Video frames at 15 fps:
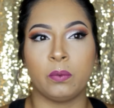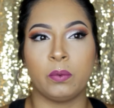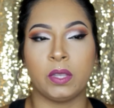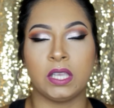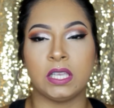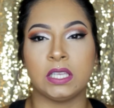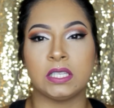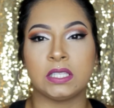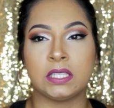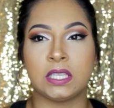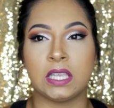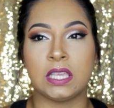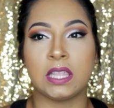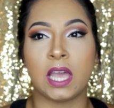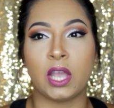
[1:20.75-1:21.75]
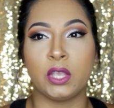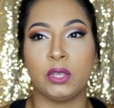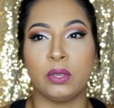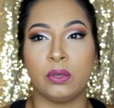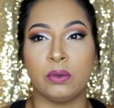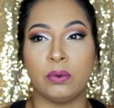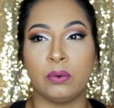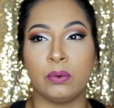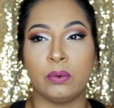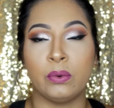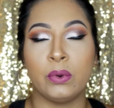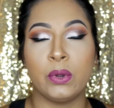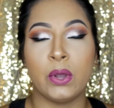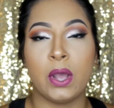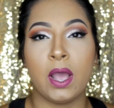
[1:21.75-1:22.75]
we see that
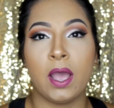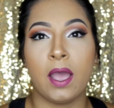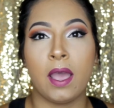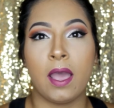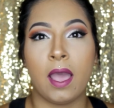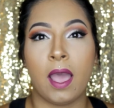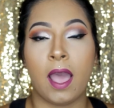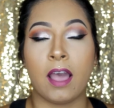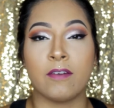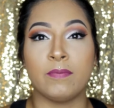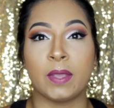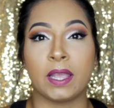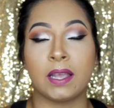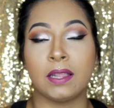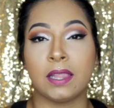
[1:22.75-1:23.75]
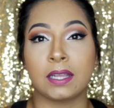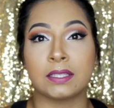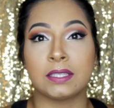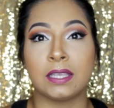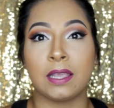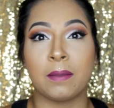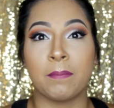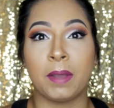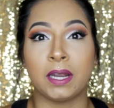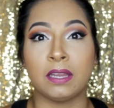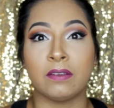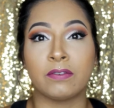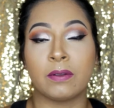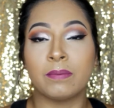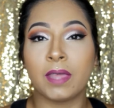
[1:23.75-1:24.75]
you have been collecting
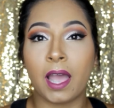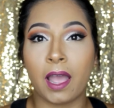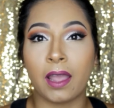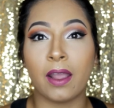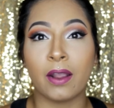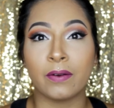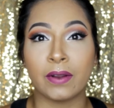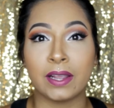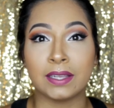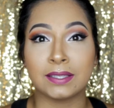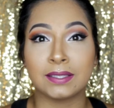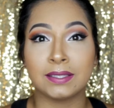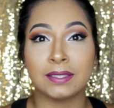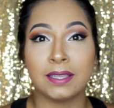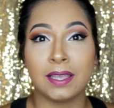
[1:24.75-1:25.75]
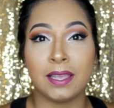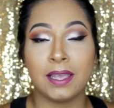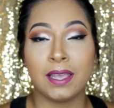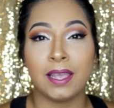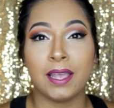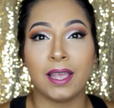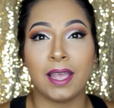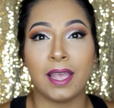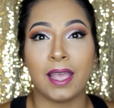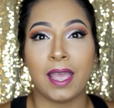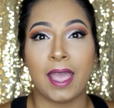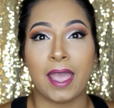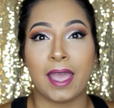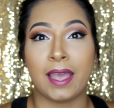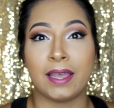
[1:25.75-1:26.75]
money from the IRS
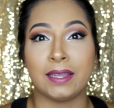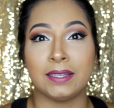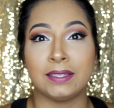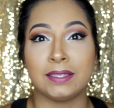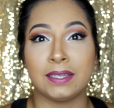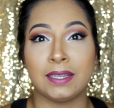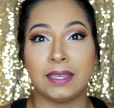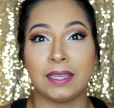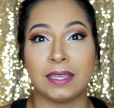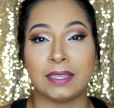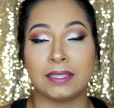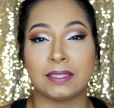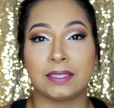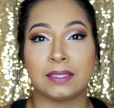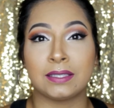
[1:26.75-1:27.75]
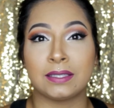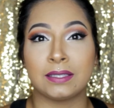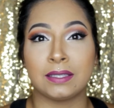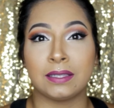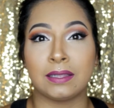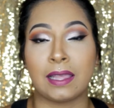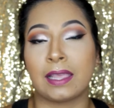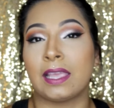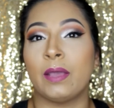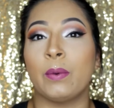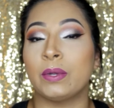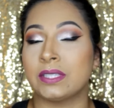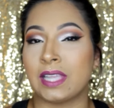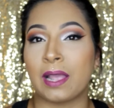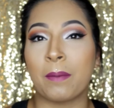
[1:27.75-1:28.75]
and it's like,
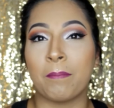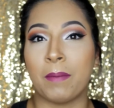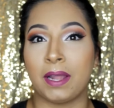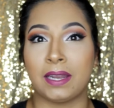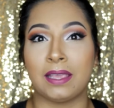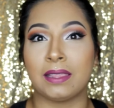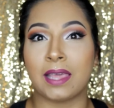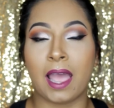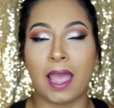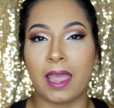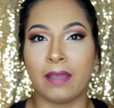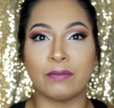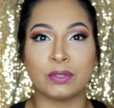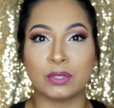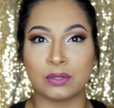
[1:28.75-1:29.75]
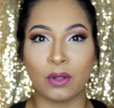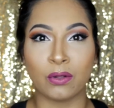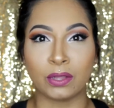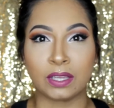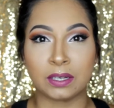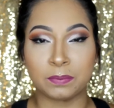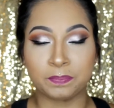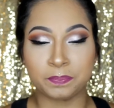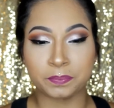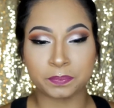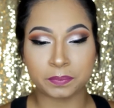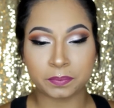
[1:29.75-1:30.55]
it was like money that I have stolen.